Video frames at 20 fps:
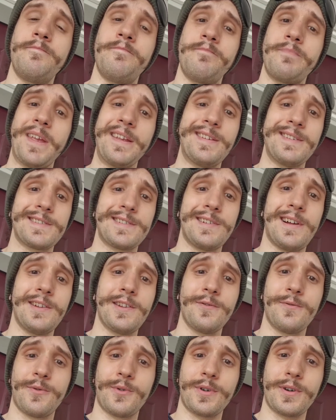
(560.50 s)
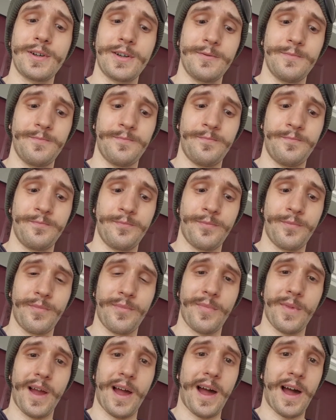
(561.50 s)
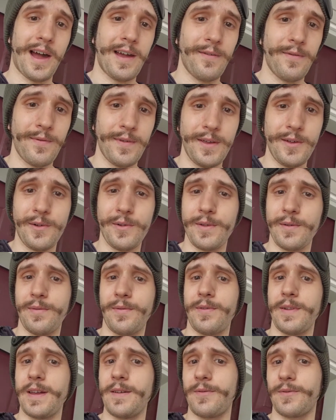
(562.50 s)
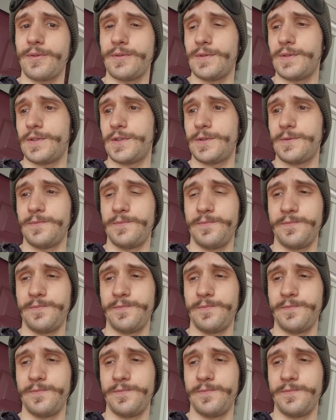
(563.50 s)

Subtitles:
It is a lot of work. I feel the flavors